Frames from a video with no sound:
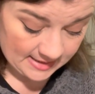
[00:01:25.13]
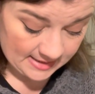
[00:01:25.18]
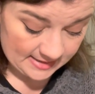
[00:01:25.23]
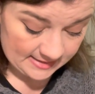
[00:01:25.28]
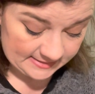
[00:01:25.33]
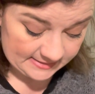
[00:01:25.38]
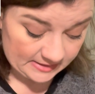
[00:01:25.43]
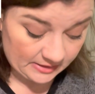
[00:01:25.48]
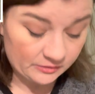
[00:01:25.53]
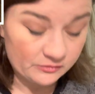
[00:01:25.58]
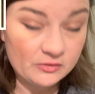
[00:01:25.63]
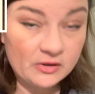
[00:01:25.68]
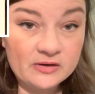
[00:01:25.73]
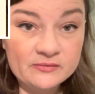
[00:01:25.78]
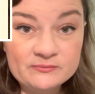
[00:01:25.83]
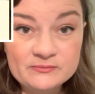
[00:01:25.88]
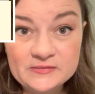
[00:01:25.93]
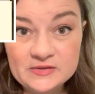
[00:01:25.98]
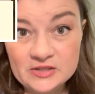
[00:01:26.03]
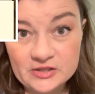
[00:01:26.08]
So,
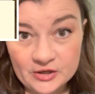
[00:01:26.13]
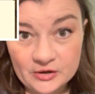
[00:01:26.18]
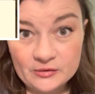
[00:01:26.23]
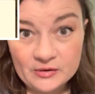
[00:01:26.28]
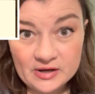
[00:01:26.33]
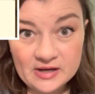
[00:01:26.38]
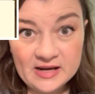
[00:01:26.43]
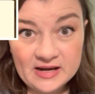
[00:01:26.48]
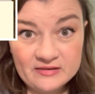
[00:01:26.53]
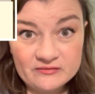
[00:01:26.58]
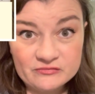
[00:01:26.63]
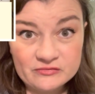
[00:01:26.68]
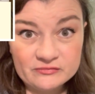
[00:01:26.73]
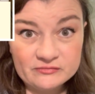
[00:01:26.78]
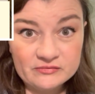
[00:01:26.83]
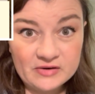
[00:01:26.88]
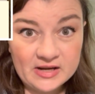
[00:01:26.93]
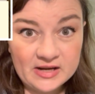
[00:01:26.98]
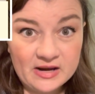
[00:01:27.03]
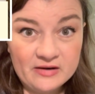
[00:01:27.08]
I
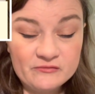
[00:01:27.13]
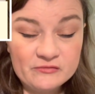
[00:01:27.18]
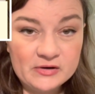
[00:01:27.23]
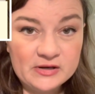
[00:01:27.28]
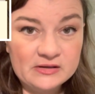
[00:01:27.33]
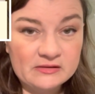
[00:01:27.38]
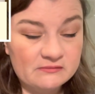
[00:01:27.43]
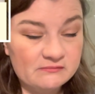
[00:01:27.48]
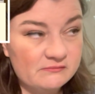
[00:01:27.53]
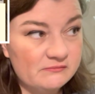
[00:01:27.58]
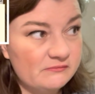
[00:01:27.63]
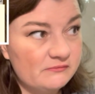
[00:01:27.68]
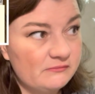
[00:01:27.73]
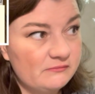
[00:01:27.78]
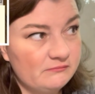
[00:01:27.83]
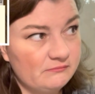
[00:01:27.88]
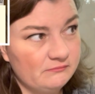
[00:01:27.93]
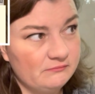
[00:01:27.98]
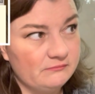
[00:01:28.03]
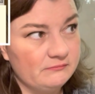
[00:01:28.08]
have written
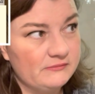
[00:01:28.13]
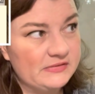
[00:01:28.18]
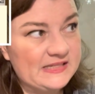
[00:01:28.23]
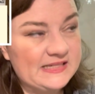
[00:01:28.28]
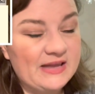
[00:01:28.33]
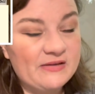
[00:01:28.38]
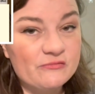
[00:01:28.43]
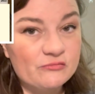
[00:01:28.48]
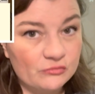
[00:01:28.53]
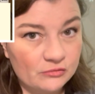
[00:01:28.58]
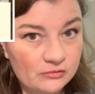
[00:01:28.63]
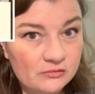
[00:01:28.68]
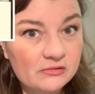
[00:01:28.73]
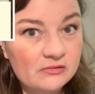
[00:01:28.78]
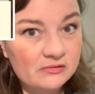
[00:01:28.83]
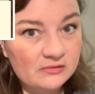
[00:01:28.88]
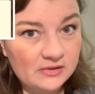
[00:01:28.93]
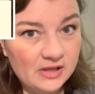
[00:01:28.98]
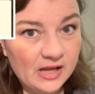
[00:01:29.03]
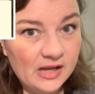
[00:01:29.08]

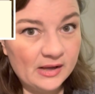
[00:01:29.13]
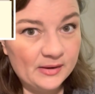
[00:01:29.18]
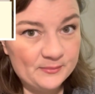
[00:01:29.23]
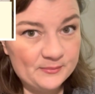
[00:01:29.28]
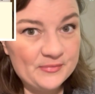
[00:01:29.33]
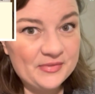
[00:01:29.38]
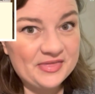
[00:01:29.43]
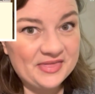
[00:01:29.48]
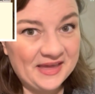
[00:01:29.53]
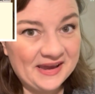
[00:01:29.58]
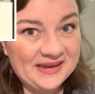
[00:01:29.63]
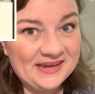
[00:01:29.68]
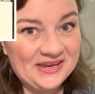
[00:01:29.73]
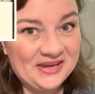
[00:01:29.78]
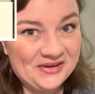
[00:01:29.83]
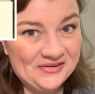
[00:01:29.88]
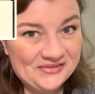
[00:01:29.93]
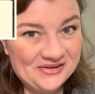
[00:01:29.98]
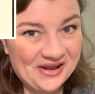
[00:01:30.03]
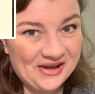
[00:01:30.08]
several thank
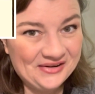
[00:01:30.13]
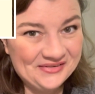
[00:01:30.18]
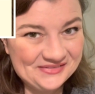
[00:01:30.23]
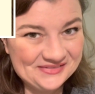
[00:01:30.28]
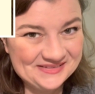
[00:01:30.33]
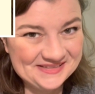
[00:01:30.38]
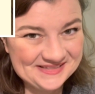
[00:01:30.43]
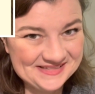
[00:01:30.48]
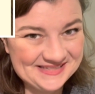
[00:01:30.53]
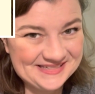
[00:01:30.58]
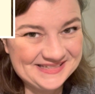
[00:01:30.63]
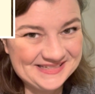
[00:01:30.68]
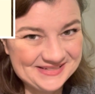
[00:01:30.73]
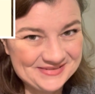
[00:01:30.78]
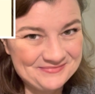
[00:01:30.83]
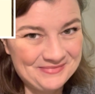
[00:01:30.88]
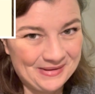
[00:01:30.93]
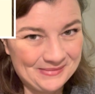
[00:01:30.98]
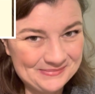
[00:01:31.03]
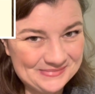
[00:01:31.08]
you notes to
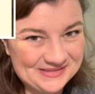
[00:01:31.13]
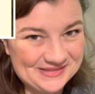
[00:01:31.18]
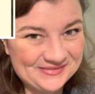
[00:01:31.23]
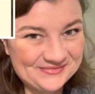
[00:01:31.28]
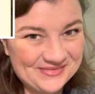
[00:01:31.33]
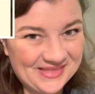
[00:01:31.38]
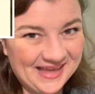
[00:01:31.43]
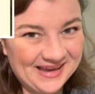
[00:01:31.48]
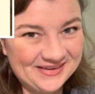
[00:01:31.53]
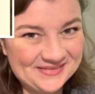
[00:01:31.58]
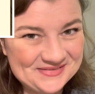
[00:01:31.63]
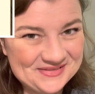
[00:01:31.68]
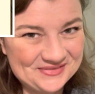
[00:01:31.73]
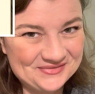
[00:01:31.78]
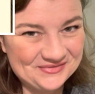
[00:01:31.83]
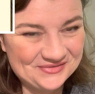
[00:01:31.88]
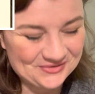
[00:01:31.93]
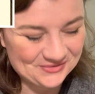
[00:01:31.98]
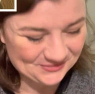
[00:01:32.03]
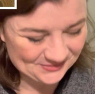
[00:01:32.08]
members of the House
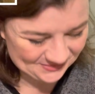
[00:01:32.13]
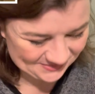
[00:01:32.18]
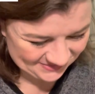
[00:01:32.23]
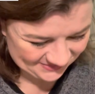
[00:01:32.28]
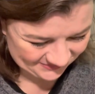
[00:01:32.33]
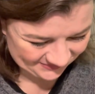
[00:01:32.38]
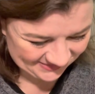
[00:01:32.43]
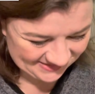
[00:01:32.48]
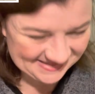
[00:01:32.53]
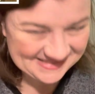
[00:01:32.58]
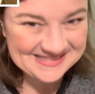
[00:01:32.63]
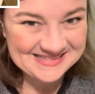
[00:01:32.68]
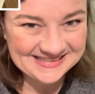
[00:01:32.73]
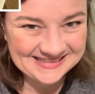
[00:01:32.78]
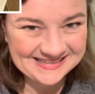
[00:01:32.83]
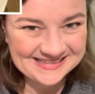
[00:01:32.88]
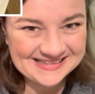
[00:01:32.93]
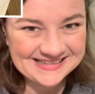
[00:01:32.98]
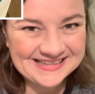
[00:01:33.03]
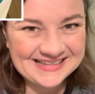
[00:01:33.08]
of Lords
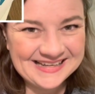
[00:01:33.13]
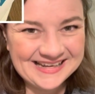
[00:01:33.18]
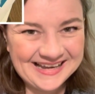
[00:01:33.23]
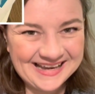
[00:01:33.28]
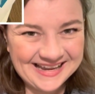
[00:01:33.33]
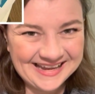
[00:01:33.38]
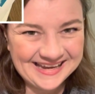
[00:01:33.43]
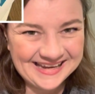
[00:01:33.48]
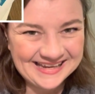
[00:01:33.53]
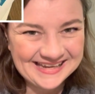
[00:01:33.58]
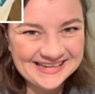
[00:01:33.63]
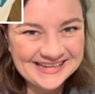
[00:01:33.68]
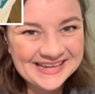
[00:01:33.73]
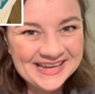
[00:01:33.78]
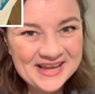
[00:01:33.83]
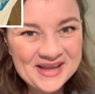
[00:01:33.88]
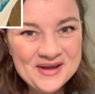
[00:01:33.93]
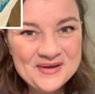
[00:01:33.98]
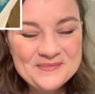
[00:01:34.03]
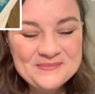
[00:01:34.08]
recently
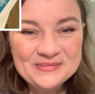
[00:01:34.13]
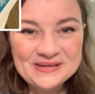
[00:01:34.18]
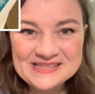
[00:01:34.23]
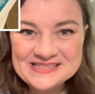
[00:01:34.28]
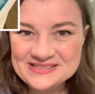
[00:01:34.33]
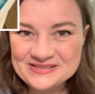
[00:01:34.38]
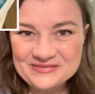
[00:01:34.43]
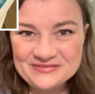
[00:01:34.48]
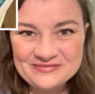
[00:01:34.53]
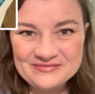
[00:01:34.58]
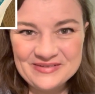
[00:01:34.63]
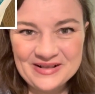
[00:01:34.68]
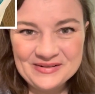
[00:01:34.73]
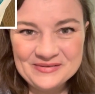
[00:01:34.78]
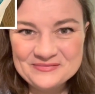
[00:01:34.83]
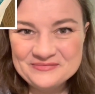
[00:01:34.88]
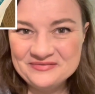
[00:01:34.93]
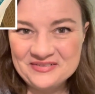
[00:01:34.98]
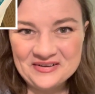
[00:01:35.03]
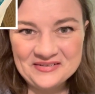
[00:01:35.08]
because it
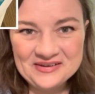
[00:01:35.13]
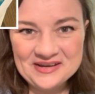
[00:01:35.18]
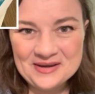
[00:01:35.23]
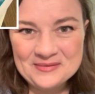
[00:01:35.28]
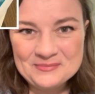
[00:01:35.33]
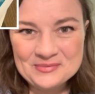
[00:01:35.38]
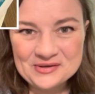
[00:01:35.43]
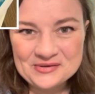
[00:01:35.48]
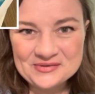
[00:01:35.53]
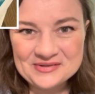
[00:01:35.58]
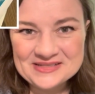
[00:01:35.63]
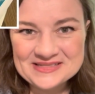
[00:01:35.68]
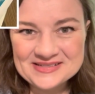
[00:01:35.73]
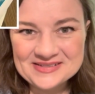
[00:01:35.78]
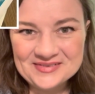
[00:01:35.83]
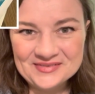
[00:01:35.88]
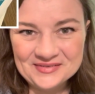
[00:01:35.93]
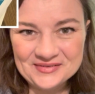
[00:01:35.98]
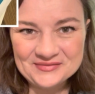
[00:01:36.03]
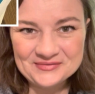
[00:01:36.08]
felt very
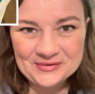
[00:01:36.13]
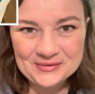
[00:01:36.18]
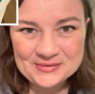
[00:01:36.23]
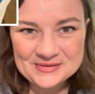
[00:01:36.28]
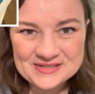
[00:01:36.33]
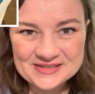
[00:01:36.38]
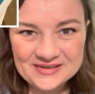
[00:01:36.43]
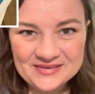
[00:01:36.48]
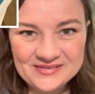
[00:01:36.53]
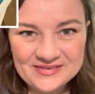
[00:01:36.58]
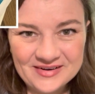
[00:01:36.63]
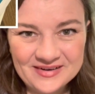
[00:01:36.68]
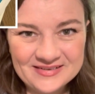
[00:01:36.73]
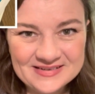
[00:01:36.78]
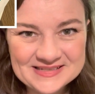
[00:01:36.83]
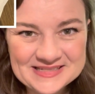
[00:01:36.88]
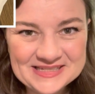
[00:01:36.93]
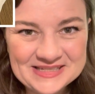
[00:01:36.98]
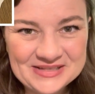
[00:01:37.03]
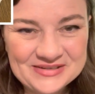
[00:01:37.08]
hypocritical if I was going to
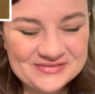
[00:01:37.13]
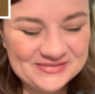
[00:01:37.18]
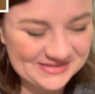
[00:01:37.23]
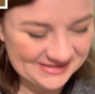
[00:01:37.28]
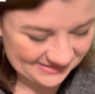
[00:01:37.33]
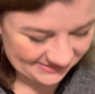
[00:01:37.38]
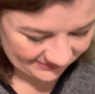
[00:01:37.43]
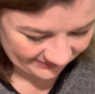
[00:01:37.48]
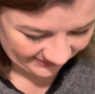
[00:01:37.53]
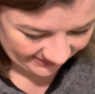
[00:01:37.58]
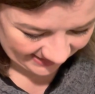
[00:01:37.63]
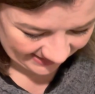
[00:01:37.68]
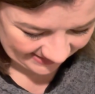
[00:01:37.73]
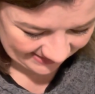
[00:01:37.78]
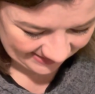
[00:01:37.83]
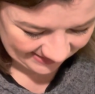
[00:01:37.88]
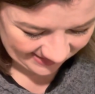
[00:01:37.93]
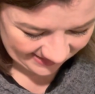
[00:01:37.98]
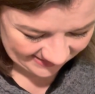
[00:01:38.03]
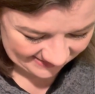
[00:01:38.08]
ask you to do it and
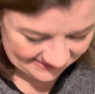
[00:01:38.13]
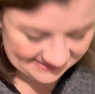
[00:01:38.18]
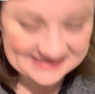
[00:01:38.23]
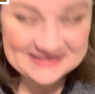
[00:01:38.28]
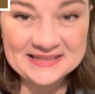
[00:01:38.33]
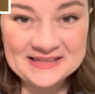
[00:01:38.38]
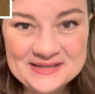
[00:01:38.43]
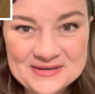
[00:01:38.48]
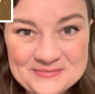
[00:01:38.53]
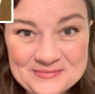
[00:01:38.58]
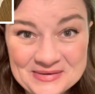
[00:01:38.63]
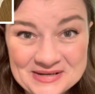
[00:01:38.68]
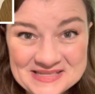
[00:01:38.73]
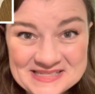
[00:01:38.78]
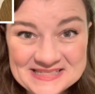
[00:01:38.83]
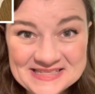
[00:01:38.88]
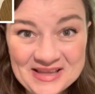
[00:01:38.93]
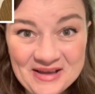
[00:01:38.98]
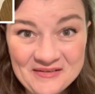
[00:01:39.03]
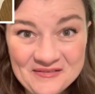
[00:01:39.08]
I hadn't done it
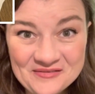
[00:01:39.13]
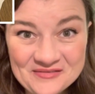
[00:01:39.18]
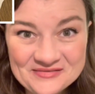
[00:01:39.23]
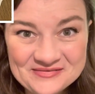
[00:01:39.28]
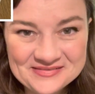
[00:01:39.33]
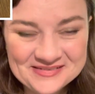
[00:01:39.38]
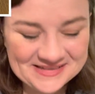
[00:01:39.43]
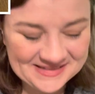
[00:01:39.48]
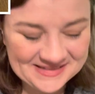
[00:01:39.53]
myself.